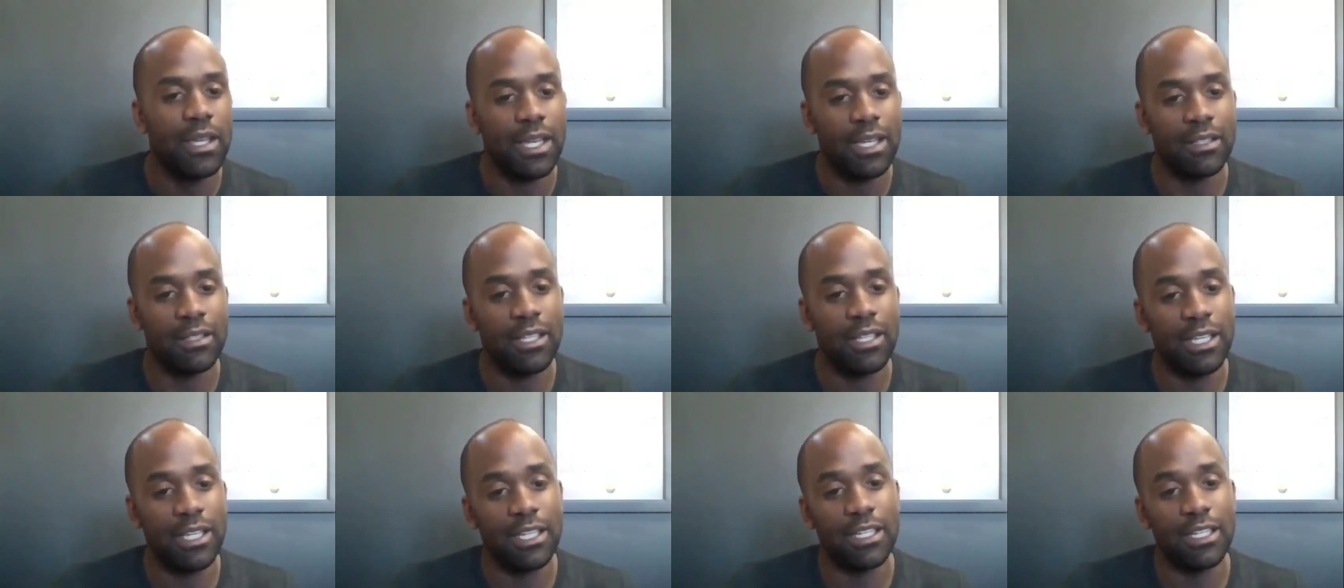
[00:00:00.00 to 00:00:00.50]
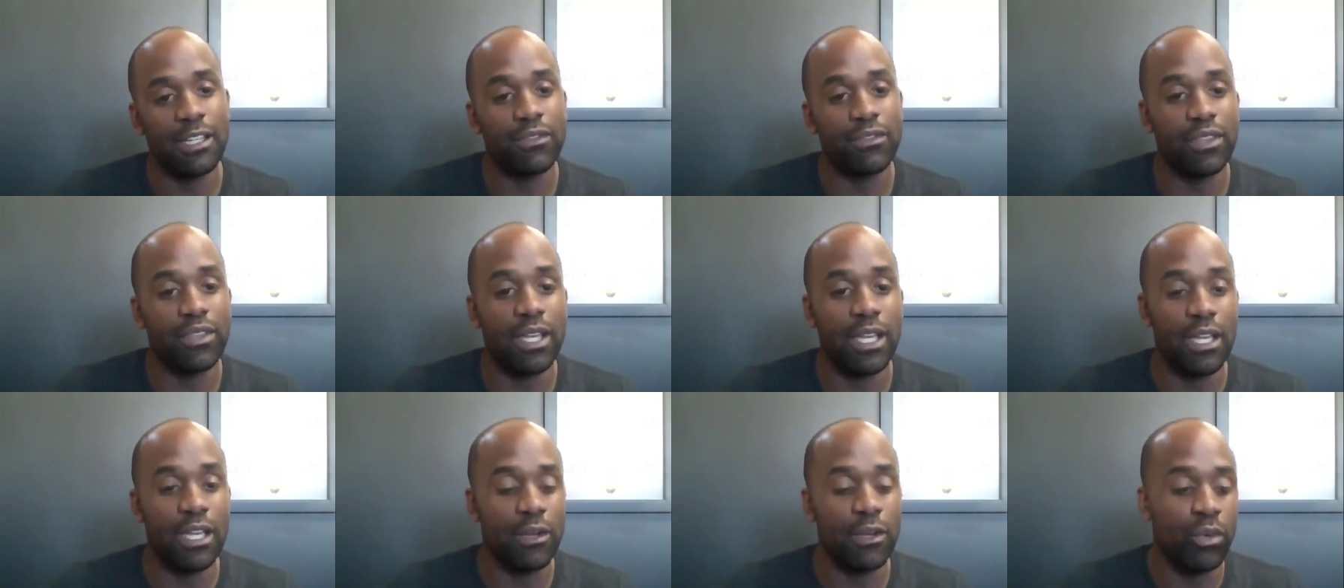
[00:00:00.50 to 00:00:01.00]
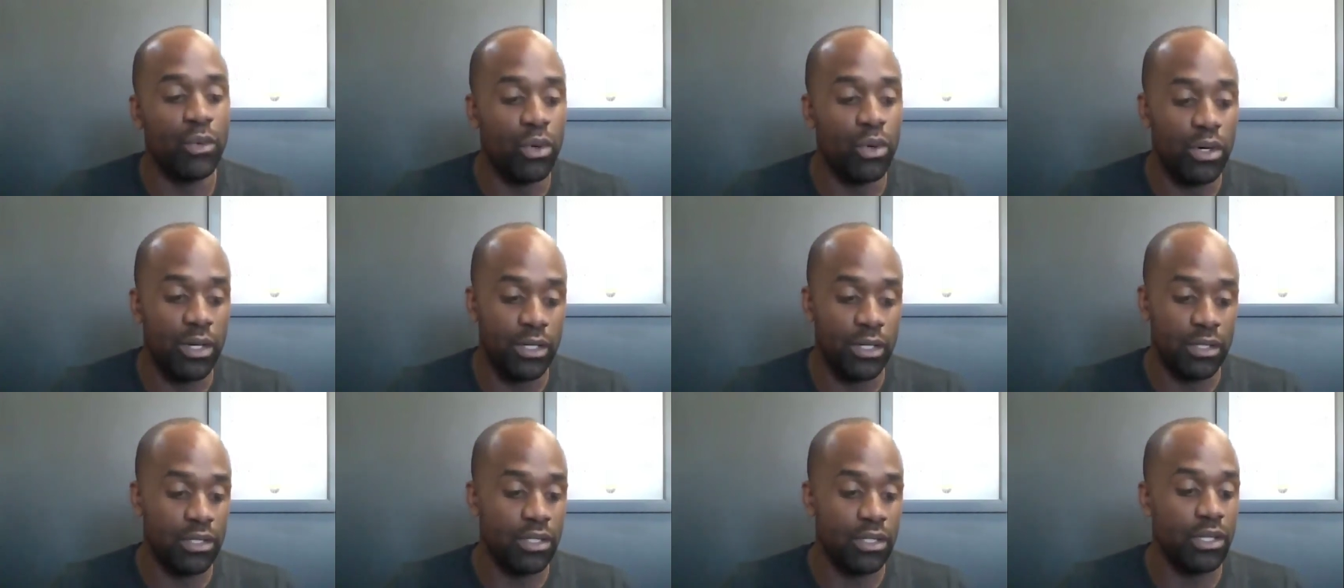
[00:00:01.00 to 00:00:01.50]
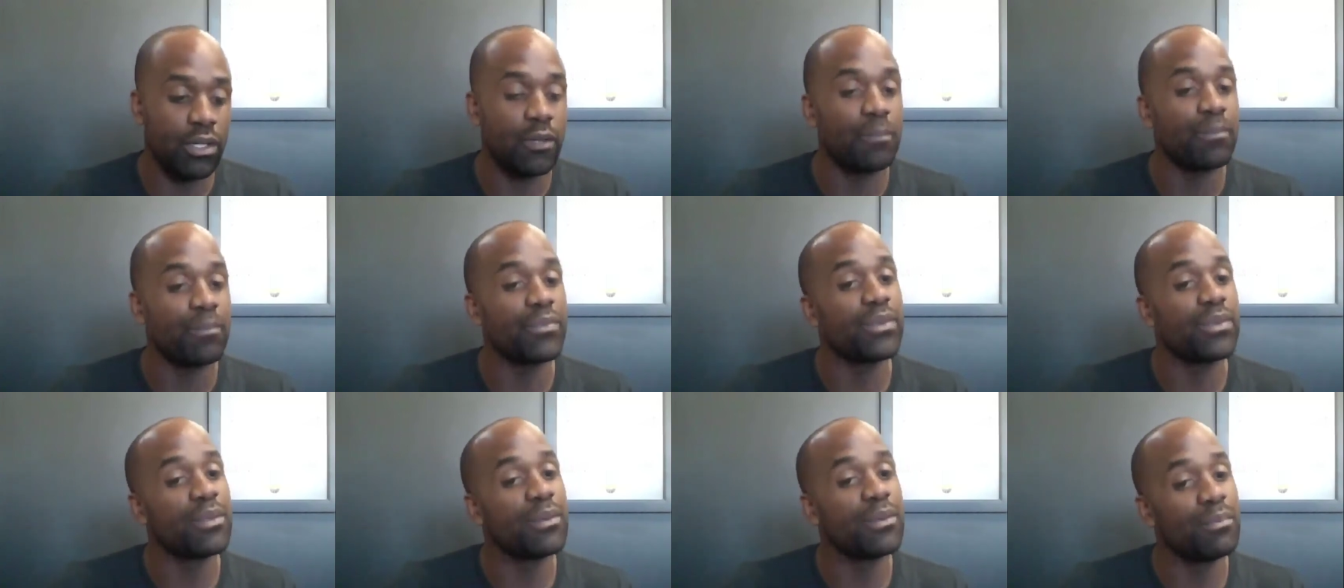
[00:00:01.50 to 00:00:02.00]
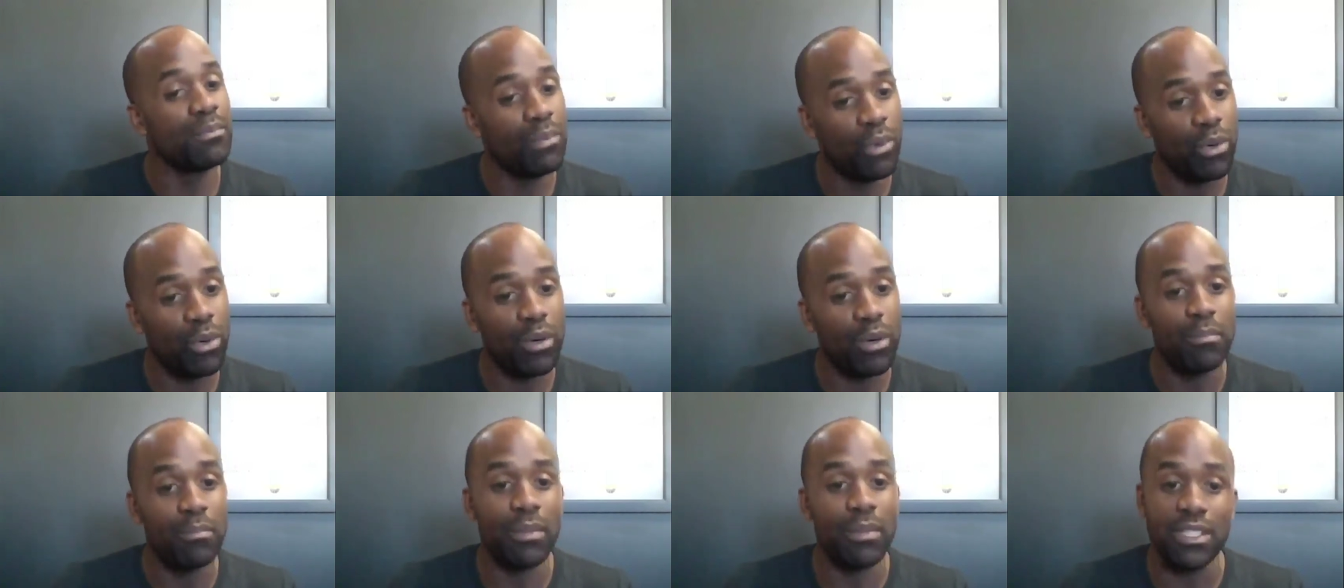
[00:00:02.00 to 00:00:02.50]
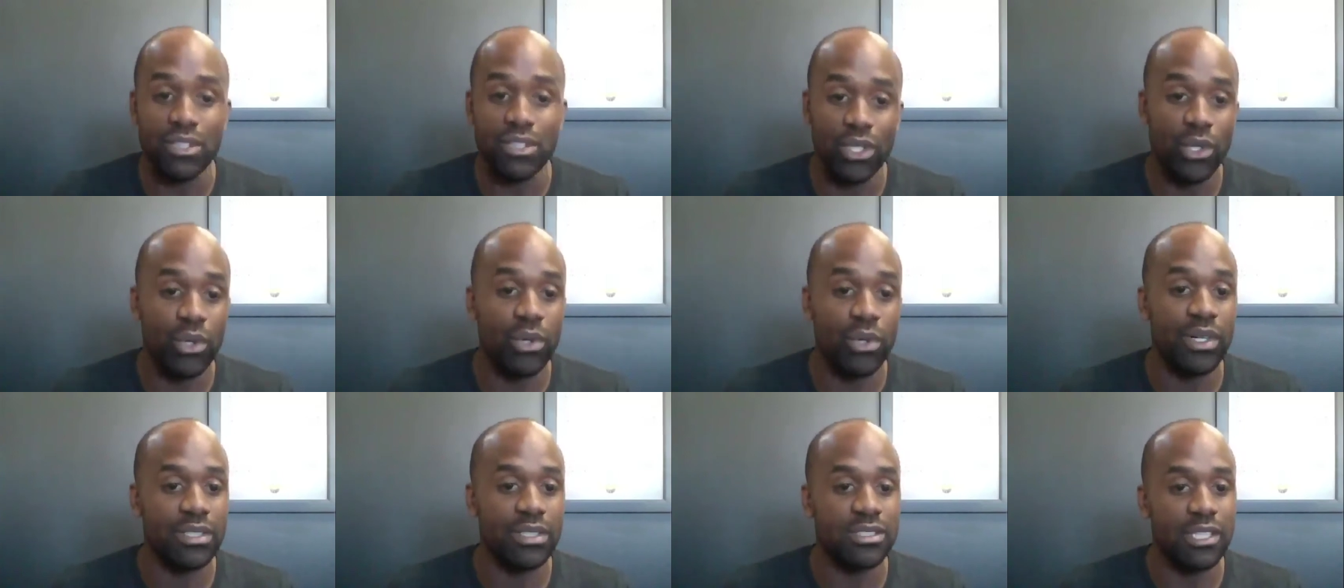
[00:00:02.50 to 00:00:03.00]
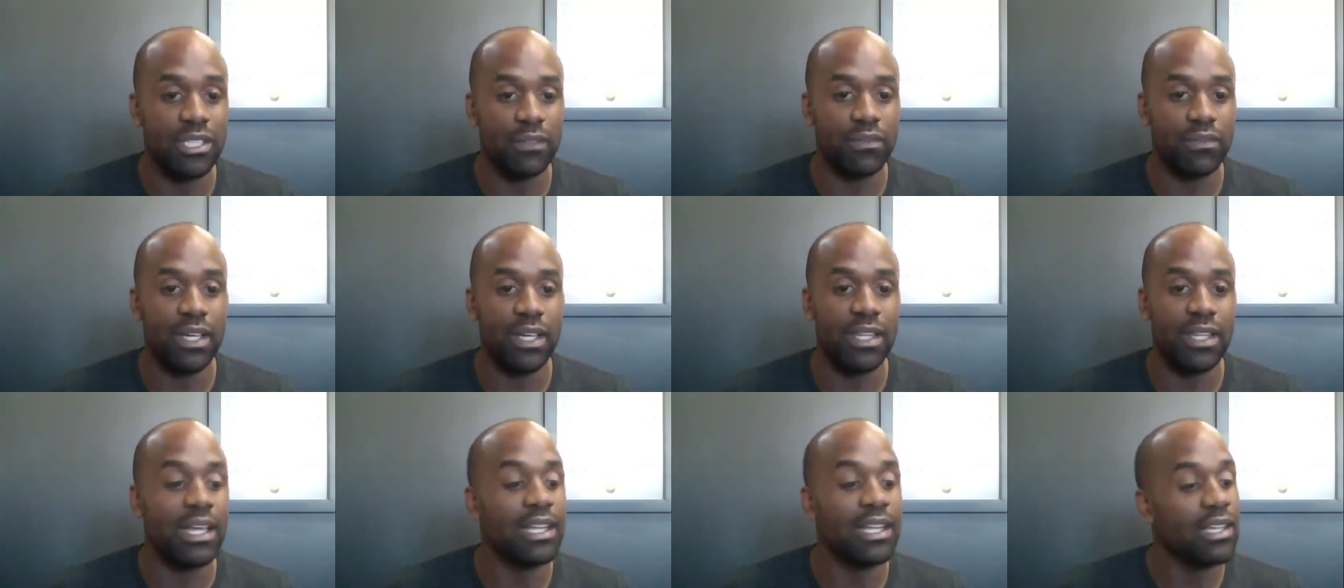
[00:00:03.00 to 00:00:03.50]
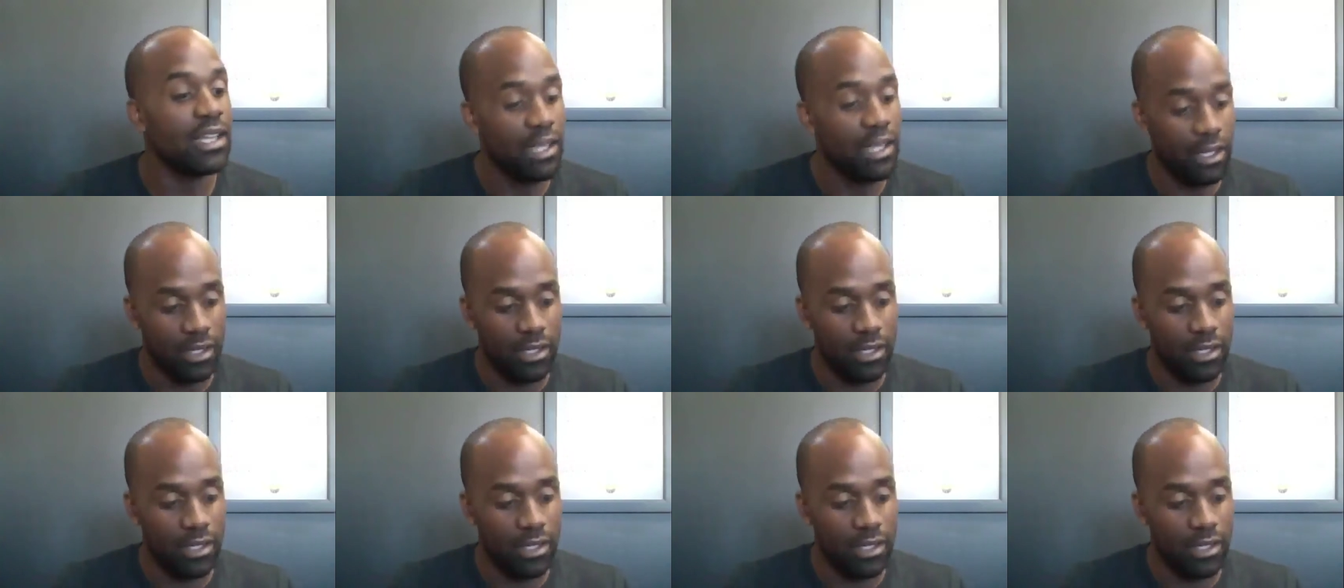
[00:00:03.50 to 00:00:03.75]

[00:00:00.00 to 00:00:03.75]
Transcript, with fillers: And then if they want, you know, more mentoring and stuff like that,